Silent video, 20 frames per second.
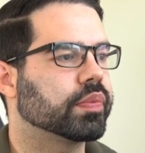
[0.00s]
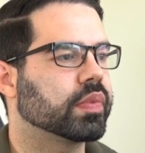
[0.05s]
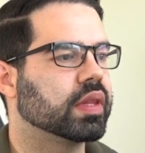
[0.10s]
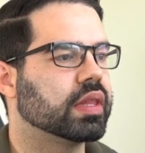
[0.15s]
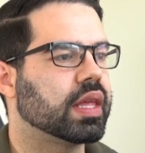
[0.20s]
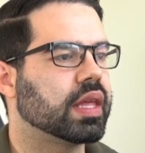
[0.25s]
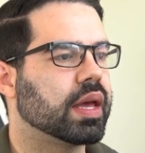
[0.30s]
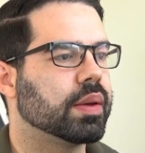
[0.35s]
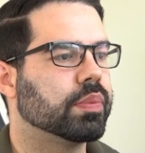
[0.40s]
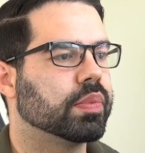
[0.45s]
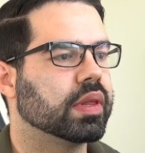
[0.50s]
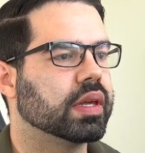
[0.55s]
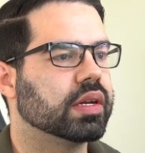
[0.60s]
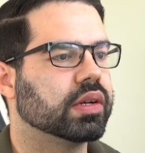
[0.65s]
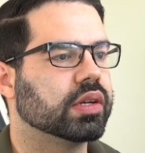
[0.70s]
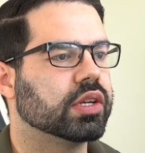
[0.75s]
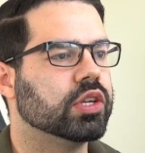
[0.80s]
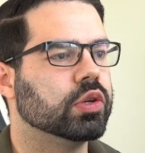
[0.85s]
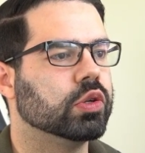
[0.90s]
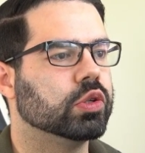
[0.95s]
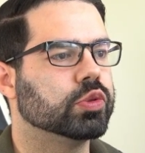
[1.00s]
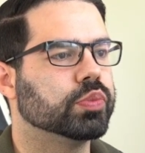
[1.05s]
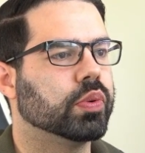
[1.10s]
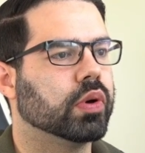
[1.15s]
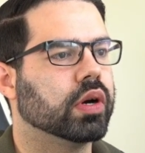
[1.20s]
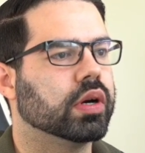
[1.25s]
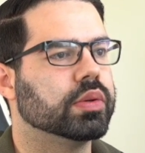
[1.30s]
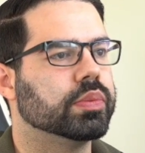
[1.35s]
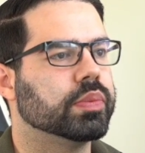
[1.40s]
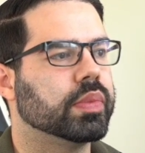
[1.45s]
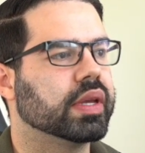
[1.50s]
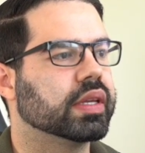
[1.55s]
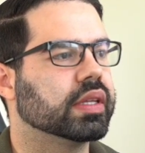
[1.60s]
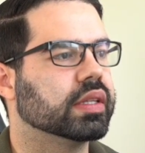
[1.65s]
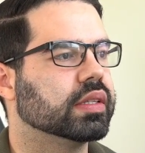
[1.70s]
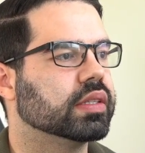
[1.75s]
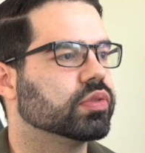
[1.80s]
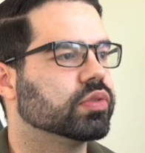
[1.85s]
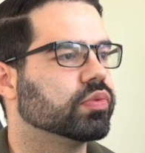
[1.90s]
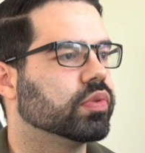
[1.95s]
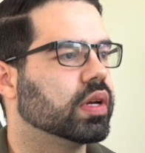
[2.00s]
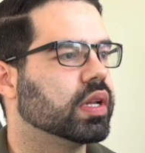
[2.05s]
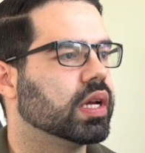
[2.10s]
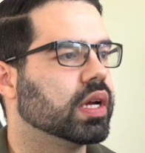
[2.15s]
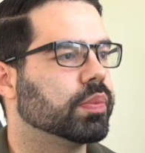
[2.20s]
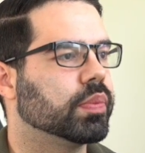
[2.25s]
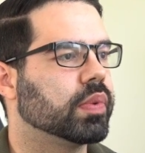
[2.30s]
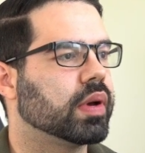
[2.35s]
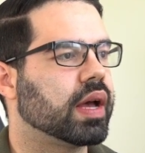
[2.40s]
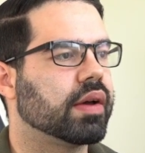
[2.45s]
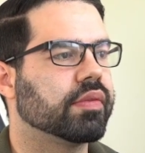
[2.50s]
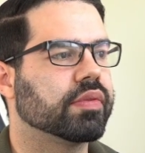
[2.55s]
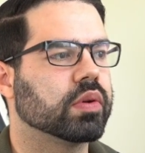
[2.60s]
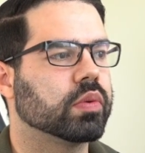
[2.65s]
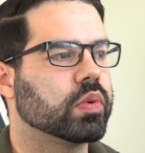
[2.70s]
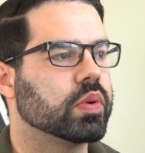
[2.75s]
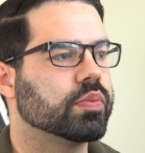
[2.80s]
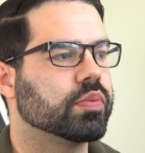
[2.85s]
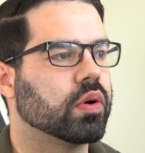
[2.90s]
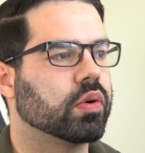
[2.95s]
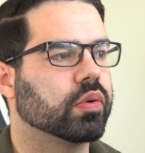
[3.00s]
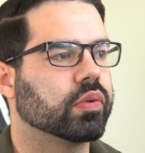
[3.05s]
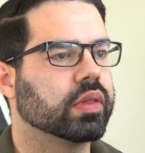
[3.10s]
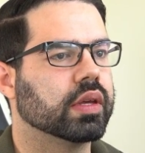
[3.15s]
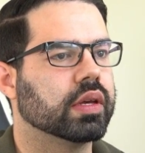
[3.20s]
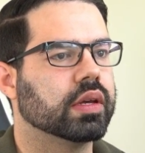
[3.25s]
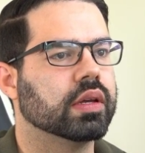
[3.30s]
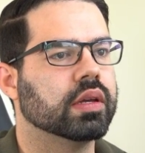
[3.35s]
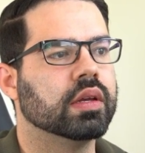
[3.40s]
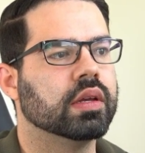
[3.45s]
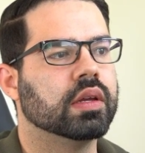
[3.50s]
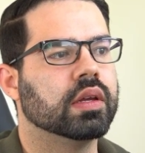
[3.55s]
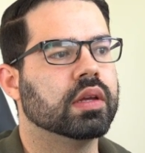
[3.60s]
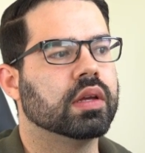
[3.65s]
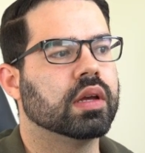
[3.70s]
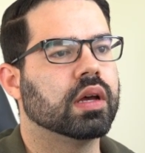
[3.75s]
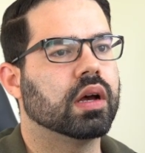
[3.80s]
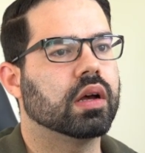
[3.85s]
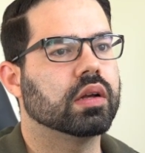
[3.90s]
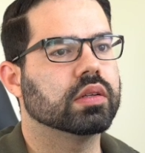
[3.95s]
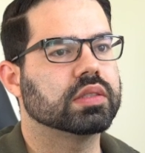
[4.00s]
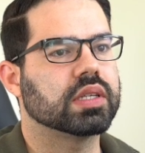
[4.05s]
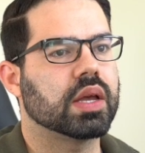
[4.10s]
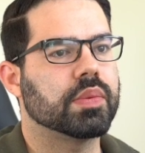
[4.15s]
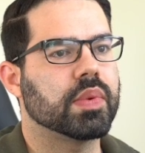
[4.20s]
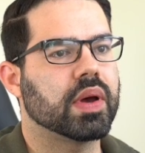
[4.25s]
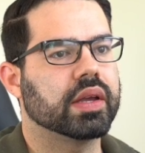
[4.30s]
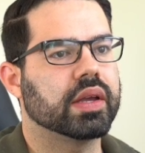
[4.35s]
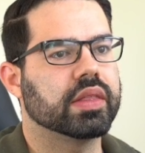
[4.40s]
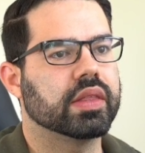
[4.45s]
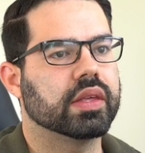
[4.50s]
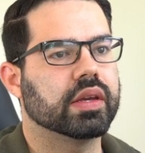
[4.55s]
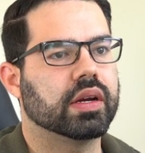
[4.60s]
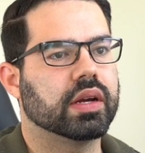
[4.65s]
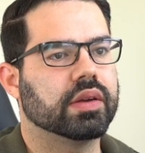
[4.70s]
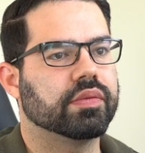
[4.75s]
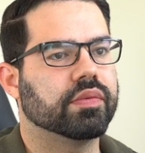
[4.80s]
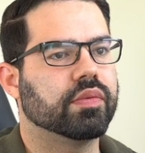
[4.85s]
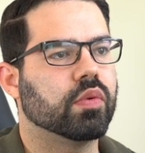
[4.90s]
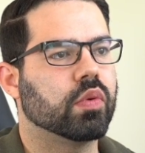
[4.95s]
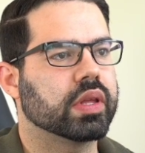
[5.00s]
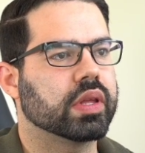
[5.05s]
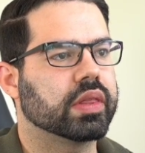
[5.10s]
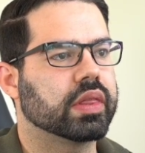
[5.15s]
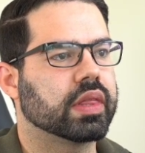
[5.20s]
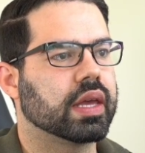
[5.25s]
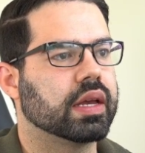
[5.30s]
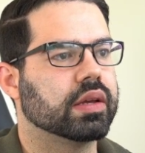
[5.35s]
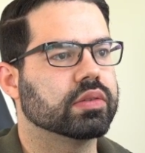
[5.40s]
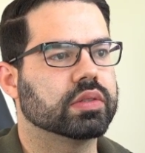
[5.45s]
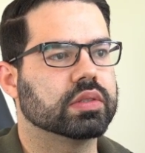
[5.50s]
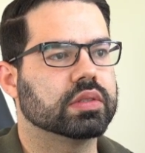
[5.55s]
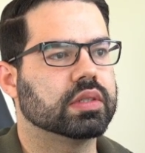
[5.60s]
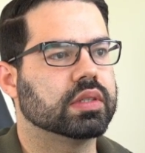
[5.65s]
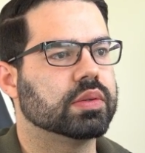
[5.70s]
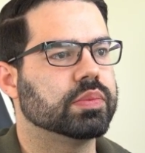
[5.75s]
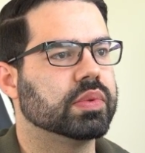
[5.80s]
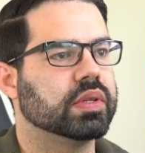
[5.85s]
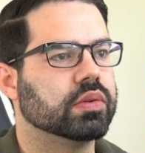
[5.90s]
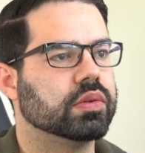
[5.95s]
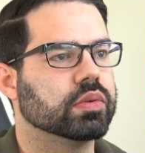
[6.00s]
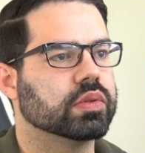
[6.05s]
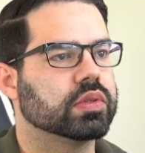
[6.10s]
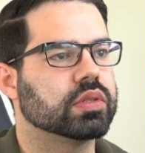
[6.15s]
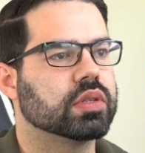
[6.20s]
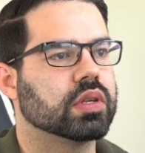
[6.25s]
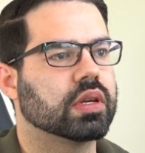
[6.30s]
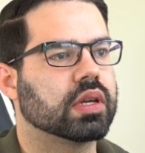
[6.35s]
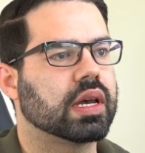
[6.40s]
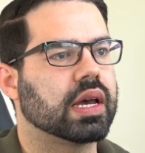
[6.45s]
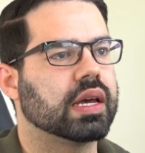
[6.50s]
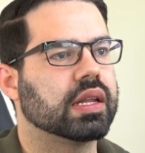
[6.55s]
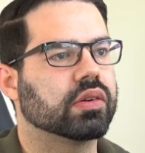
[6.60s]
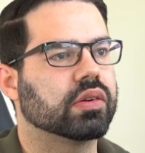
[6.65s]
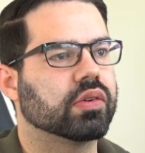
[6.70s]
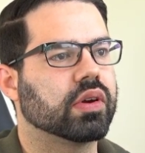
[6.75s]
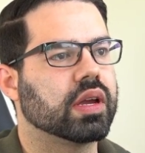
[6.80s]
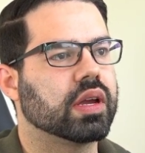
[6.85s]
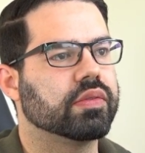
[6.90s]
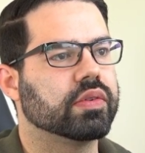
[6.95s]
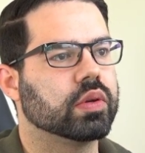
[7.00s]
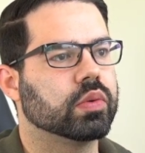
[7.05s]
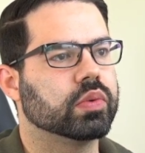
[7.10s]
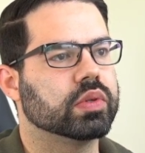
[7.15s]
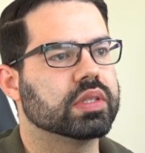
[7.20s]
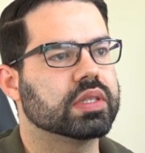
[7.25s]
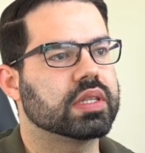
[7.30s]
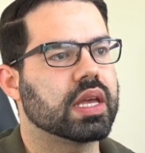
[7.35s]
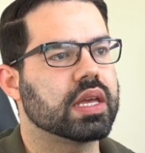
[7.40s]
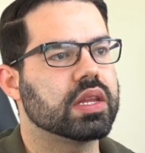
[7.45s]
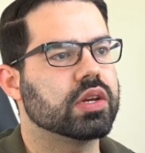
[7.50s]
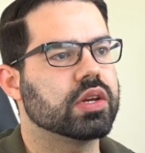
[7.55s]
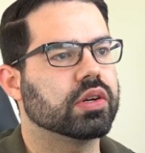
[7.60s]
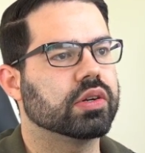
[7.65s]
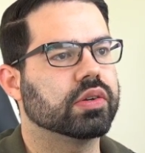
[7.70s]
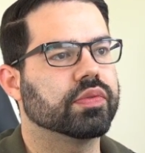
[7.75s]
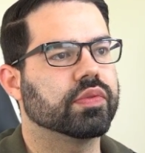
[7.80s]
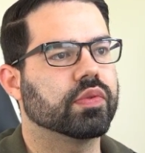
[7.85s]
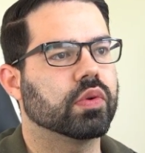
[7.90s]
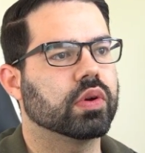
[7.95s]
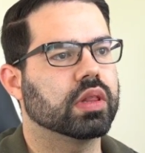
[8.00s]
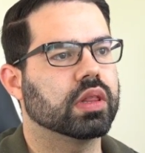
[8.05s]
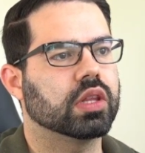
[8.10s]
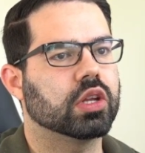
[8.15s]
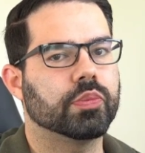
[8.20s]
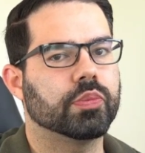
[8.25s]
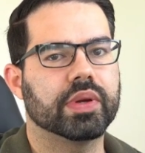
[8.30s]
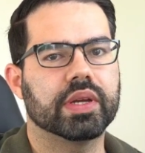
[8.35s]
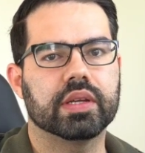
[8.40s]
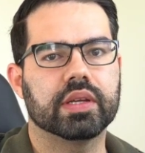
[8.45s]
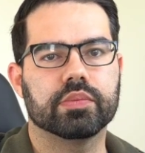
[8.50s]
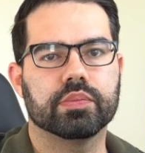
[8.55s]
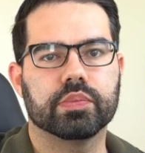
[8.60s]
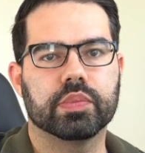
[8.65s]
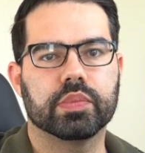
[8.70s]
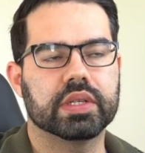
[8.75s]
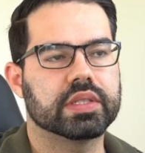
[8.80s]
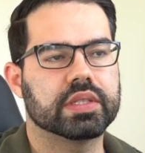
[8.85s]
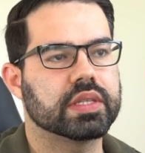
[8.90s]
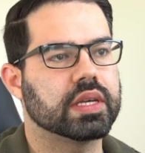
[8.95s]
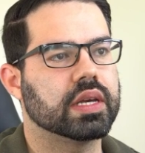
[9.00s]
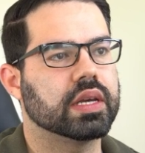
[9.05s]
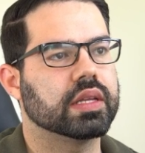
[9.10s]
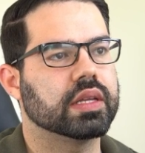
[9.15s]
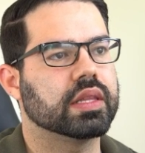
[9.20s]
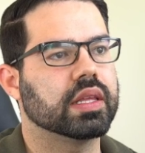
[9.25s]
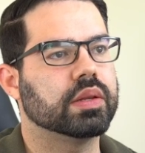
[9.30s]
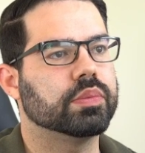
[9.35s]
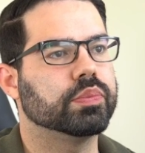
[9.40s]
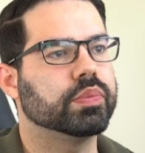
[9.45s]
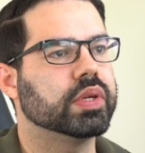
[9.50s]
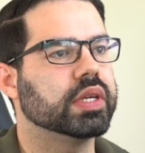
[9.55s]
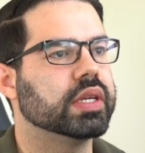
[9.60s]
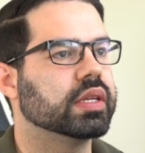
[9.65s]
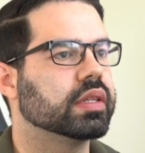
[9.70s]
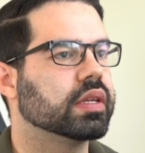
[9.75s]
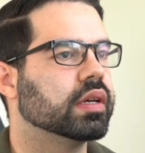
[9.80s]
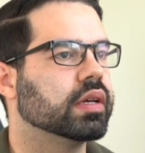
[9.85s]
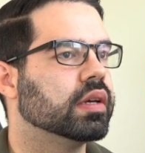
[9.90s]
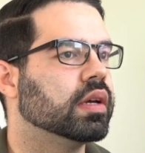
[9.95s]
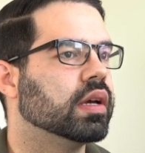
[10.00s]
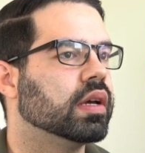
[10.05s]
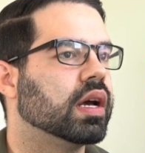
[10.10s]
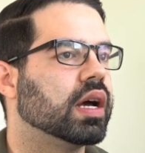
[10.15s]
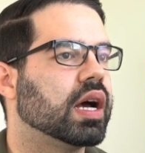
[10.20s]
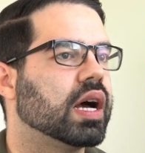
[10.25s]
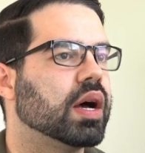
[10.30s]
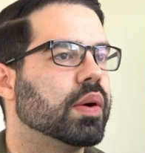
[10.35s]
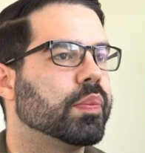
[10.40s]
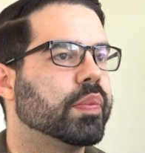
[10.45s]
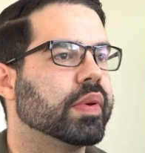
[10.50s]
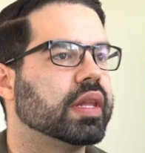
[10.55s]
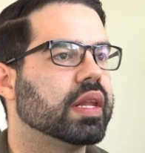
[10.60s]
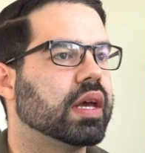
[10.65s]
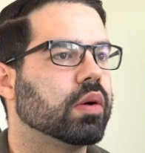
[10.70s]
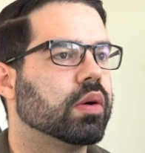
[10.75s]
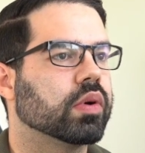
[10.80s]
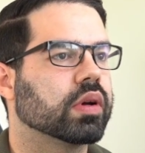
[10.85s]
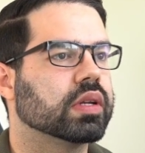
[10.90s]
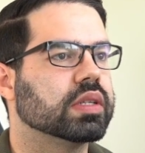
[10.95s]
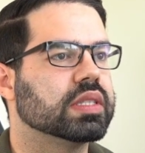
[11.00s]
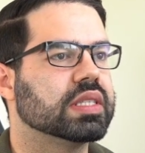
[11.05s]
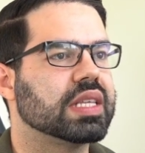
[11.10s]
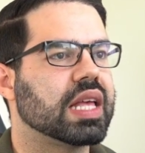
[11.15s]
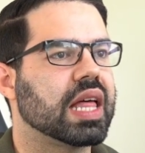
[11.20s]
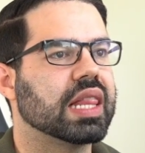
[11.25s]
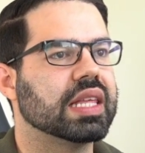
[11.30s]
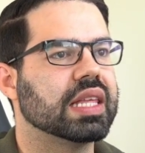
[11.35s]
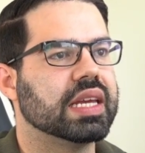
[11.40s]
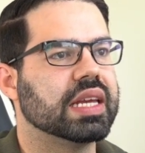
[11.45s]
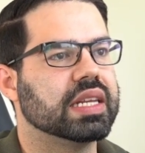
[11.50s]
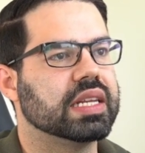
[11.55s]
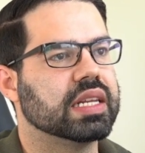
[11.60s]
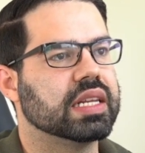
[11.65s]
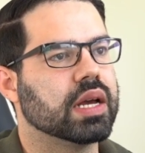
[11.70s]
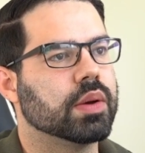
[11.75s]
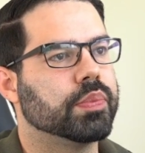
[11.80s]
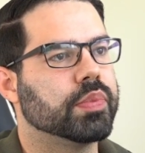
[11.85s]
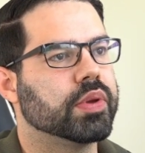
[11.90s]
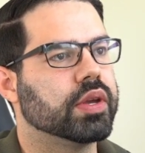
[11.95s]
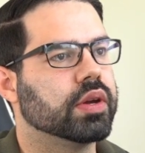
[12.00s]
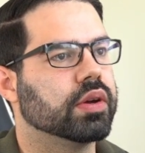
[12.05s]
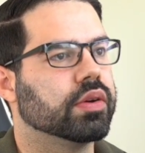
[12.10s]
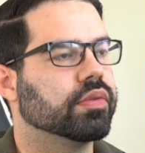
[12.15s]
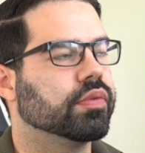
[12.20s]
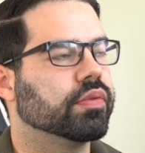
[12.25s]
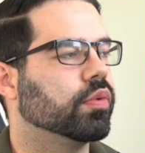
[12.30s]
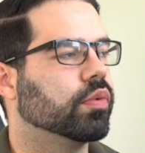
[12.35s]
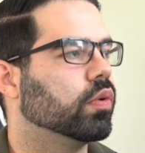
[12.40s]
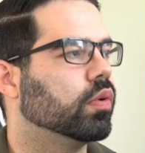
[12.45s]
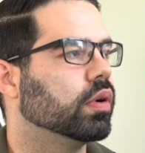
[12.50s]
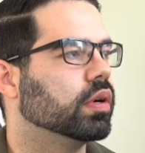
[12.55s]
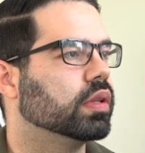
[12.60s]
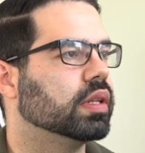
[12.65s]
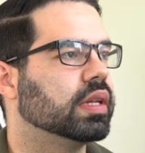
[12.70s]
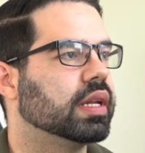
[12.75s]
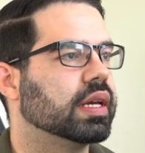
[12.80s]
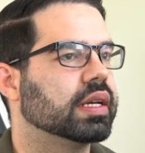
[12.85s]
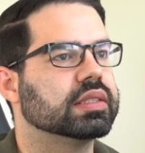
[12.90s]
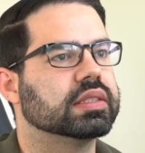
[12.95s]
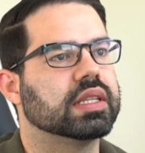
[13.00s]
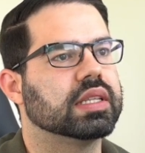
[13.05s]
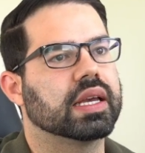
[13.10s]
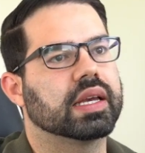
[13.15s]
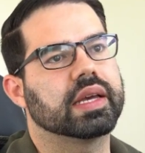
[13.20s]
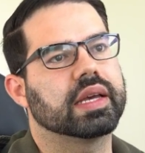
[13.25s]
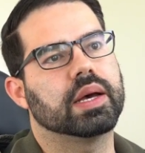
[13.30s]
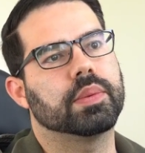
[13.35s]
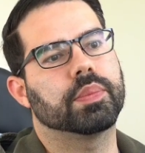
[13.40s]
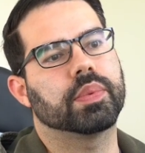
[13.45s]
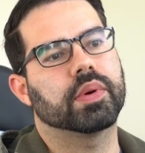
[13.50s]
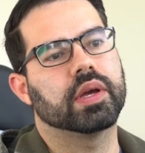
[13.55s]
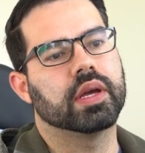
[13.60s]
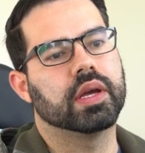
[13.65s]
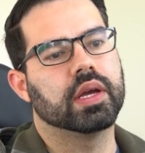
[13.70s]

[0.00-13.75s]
that played a huge part in making this run up after we broke the all-time high there at 40,000. I mean, it was kind of gravy. We stayed here for a little bit, but then peaked up, and now we're consolidating up here for the next leg up.